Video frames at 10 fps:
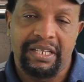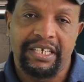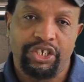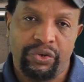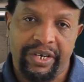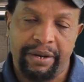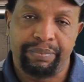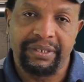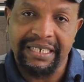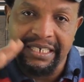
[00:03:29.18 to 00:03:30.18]
in the TOK
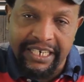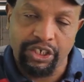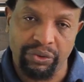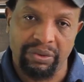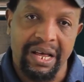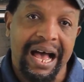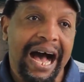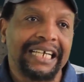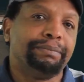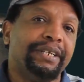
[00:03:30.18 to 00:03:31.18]
presentation
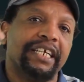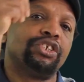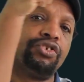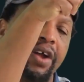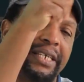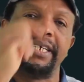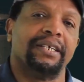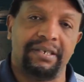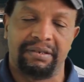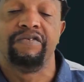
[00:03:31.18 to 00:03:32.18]
has been
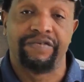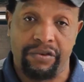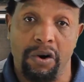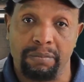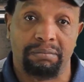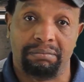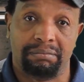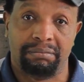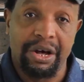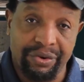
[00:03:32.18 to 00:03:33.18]
extracted from
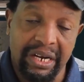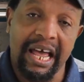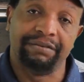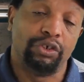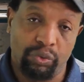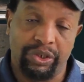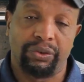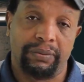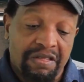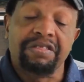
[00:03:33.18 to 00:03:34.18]
a real life
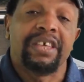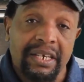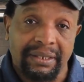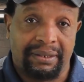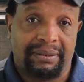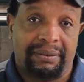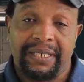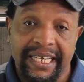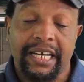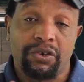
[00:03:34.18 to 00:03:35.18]
situation. This
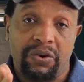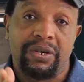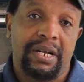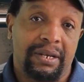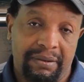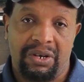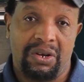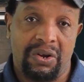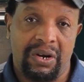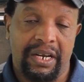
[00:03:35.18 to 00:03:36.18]
second order
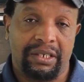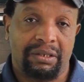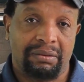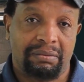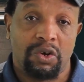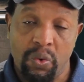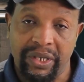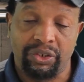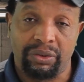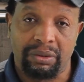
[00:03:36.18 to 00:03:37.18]
knowledge
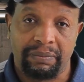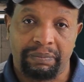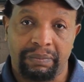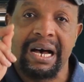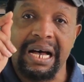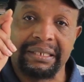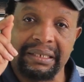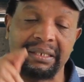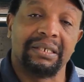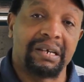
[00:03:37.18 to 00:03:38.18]
question has
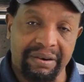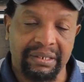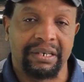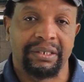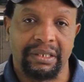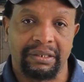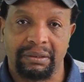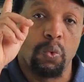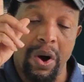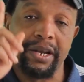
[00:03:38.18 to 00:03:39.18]
certain characteristics.
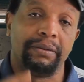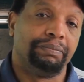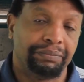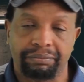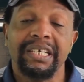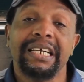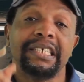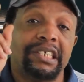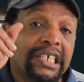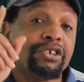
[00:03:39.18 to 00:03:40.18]
1, it
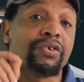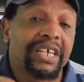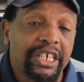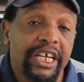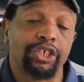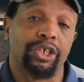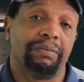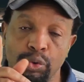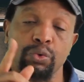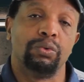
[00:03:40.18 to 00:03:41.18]
is general in nature.
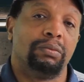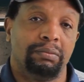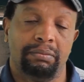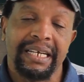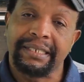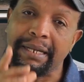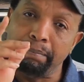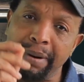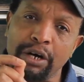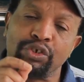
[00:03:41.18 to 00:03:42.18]
2, it's
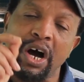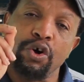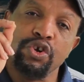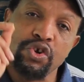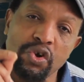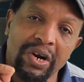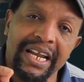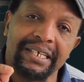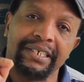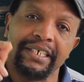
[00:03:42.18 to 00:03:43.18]
about how
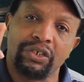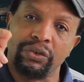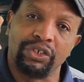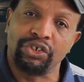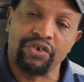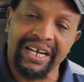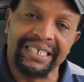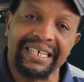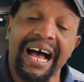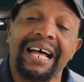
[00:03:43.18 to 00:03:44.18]
knowledge is
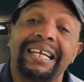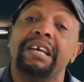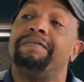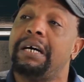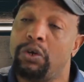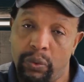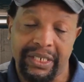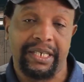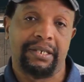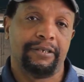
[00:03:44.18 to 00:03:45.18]
constructed and
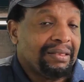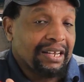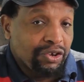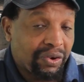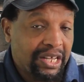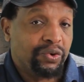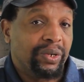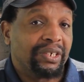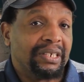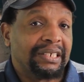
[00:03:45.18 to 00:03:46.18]
evaluated. The knowledge
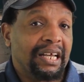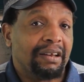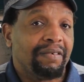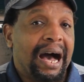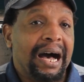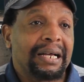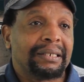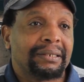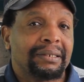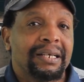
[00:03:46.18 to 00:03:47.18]
question itself
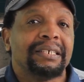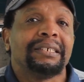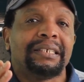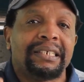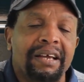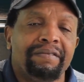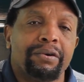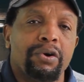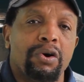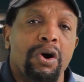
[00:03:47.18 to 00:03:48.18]
has
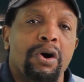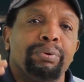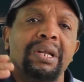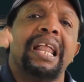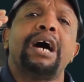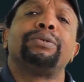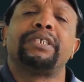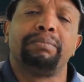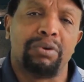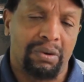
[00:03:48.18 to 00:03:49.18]
several
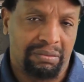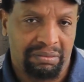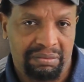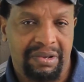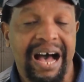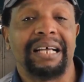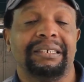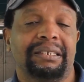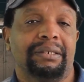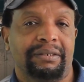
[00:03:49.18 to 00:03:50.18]
plausible
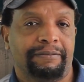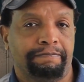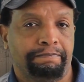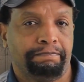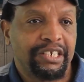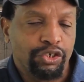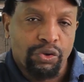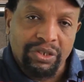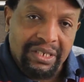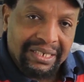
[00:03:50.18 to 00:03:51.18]
answers. It's
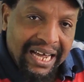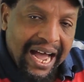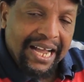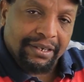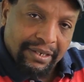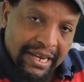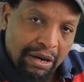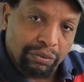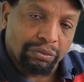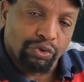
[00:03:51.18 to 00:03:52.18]
not tied
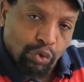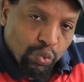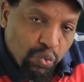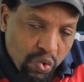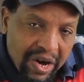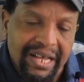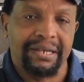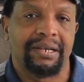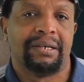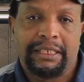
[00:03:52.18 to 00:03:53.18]
down to
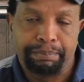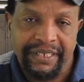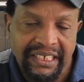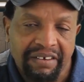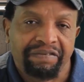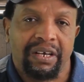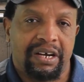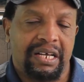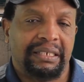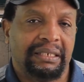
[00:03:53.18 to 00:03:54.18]
one
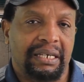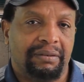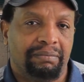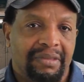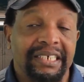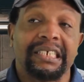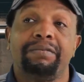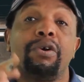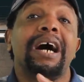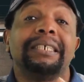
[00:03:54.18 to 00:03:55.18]
specific answer. There are
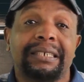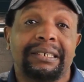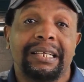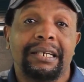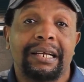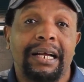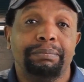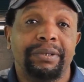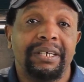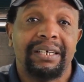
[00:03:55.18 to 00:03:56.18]
several answers that can
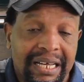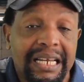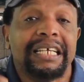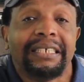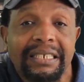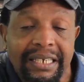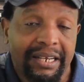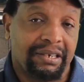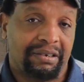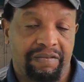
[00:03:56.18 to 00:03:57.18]
be
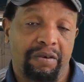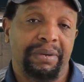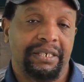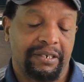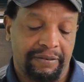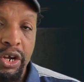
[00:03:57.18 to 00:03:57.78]
elicited from it.